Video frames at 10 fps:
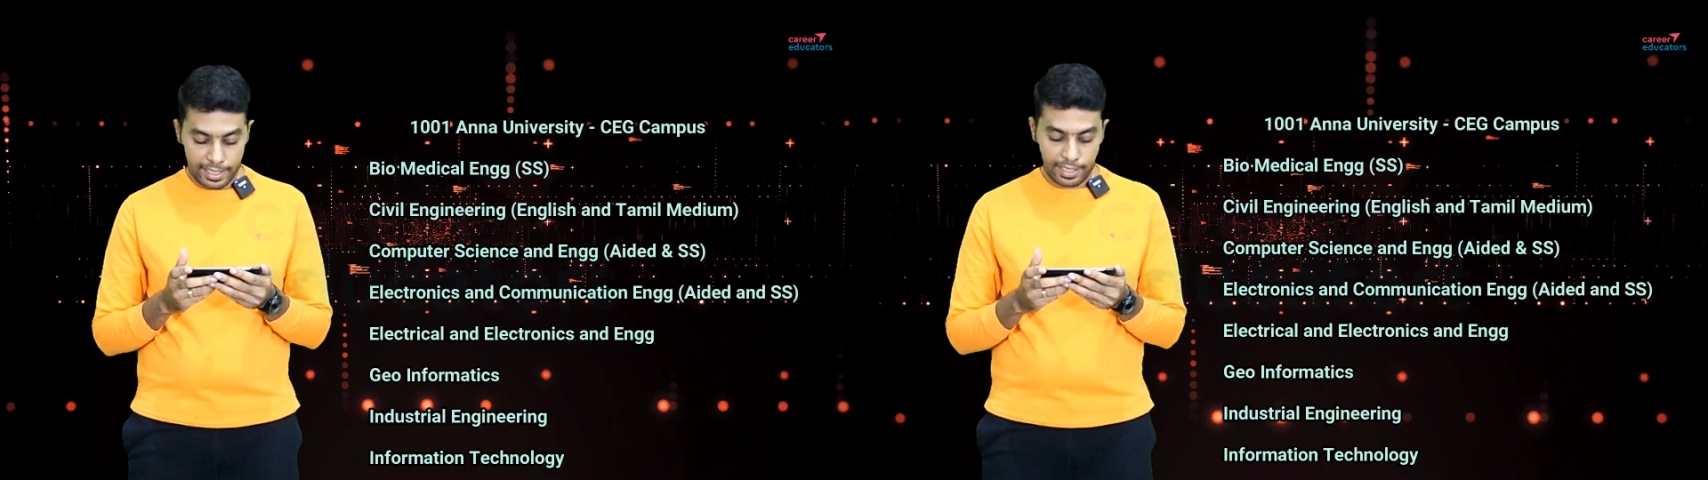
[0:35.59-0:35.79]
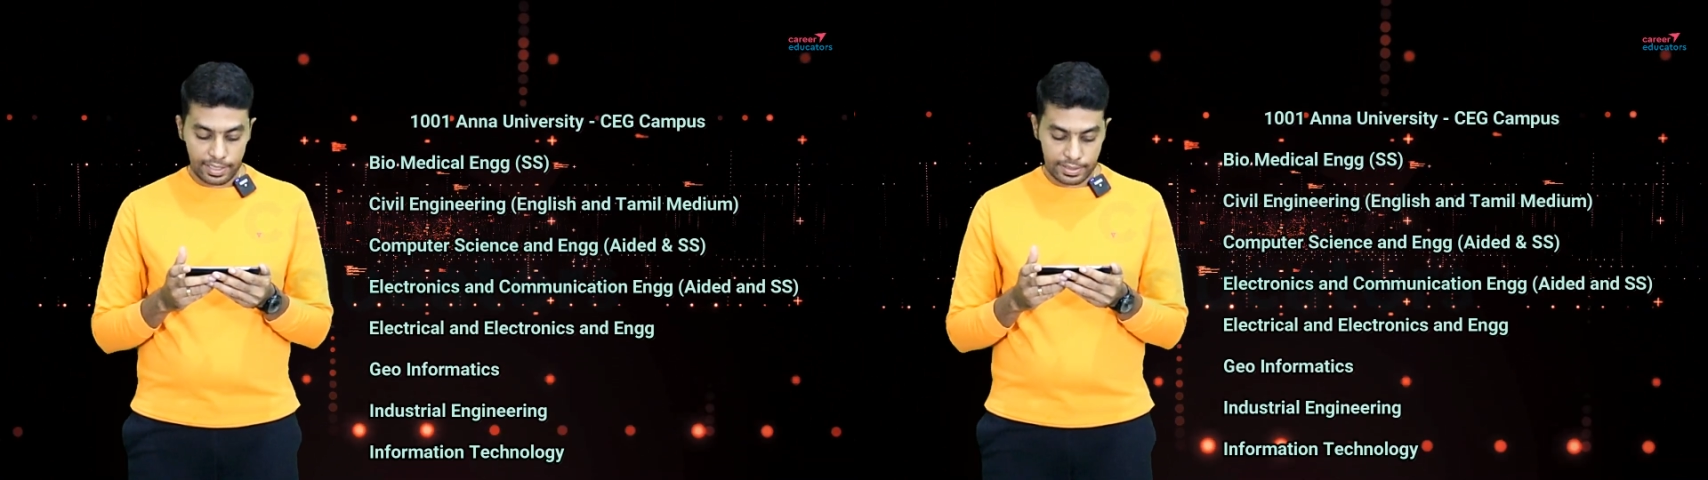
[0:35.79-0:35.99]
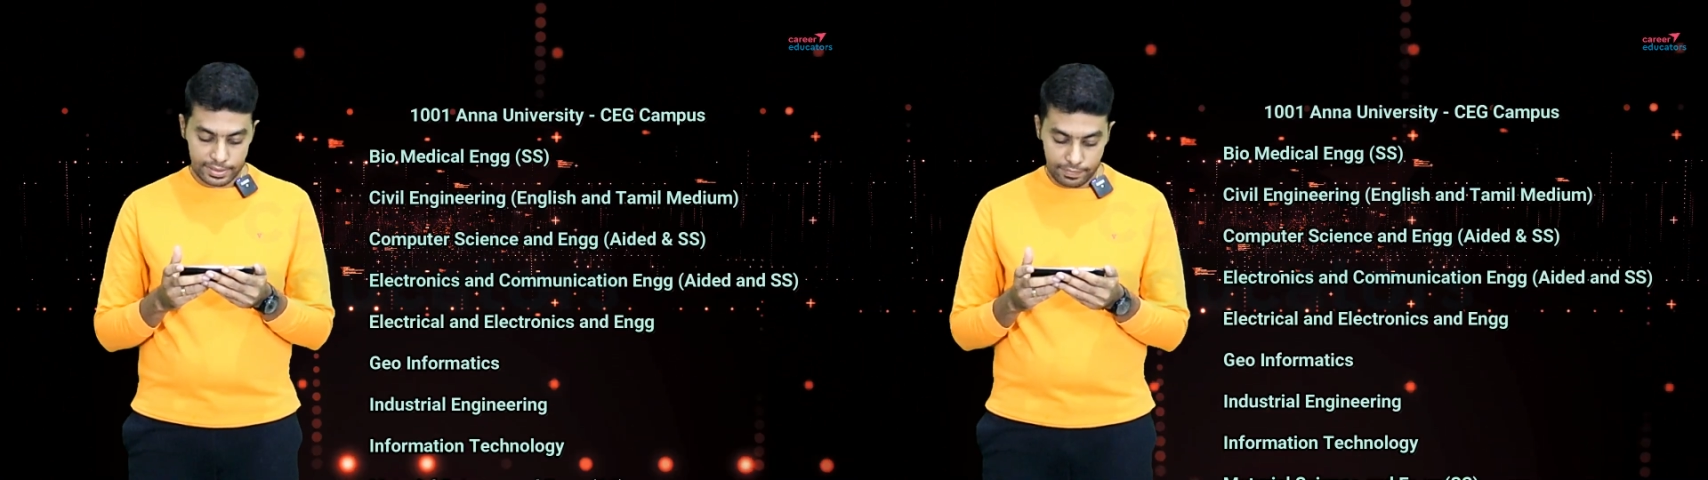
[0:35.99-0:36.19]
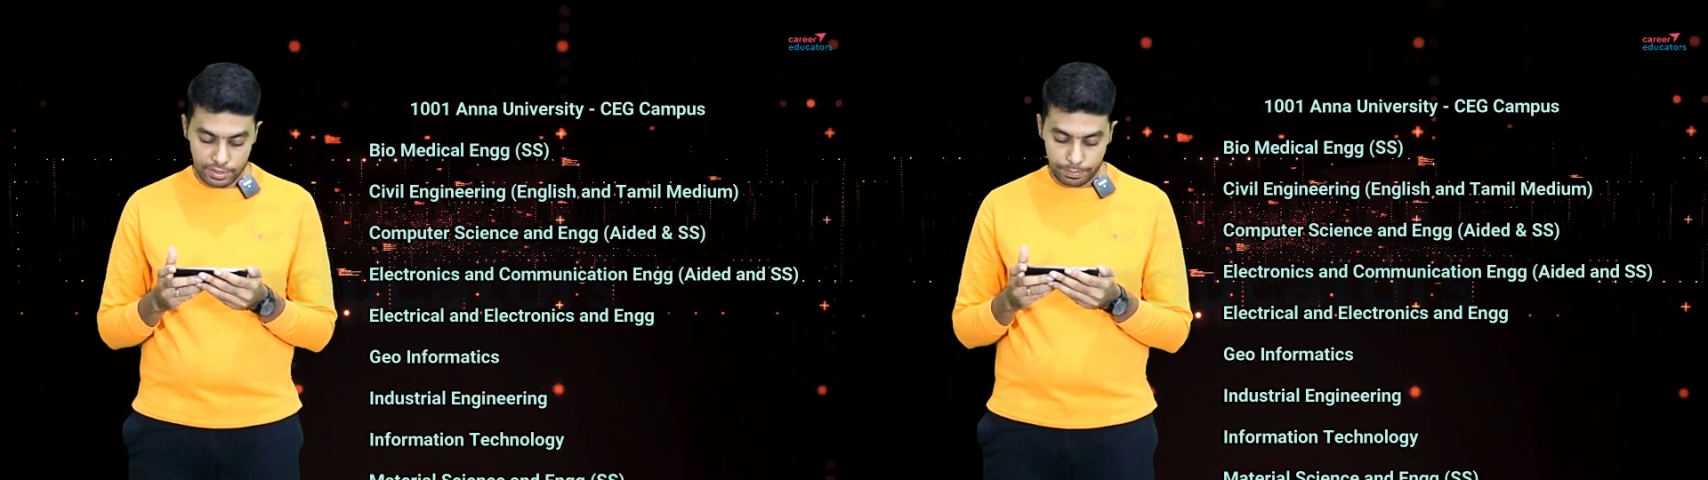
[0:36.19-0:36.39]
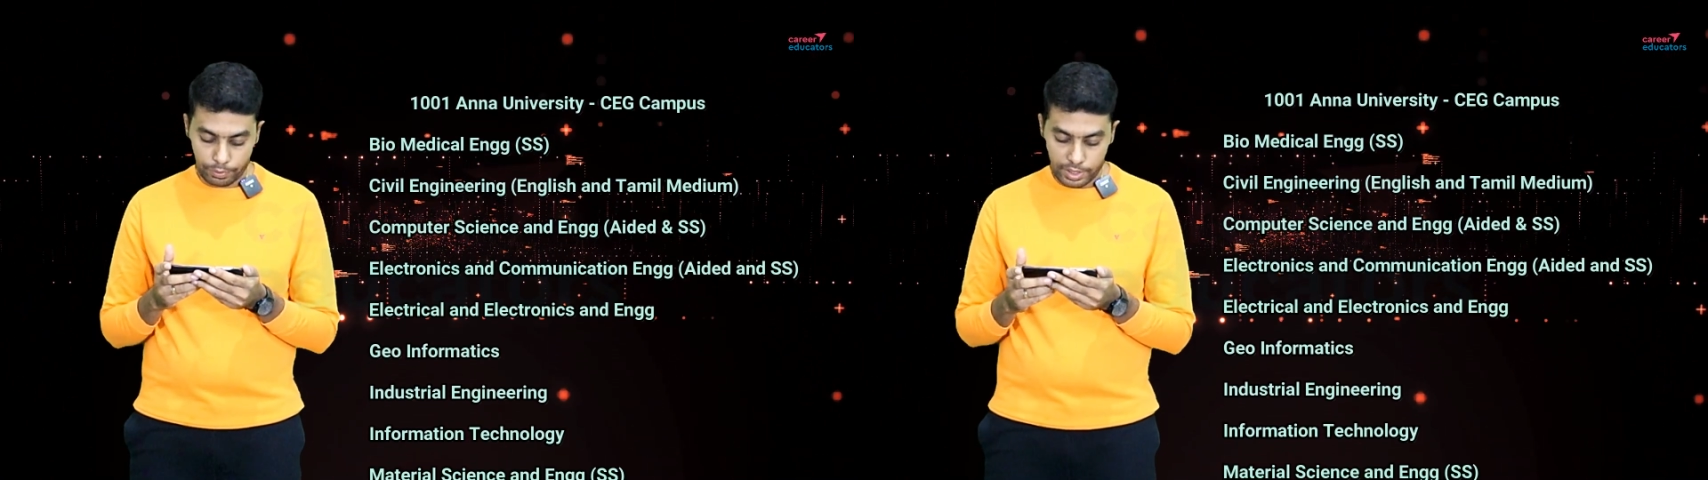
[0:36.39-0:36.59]
aided and self
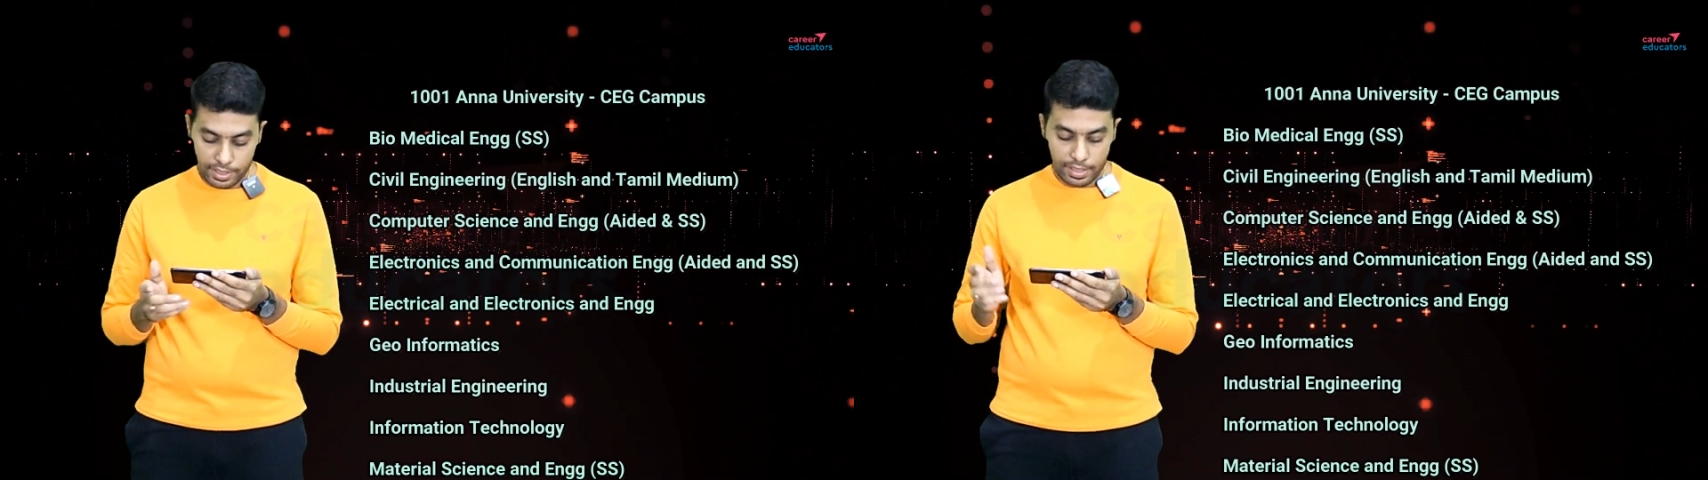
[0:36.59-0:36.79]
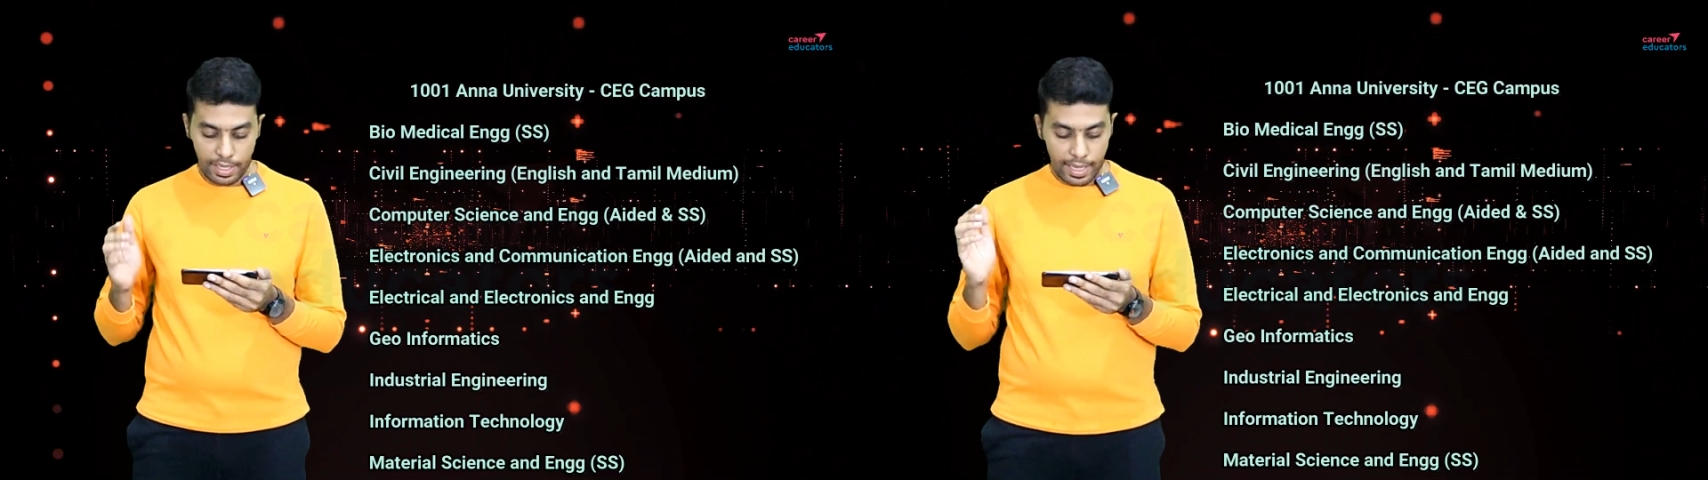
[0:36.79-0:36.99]
supporting,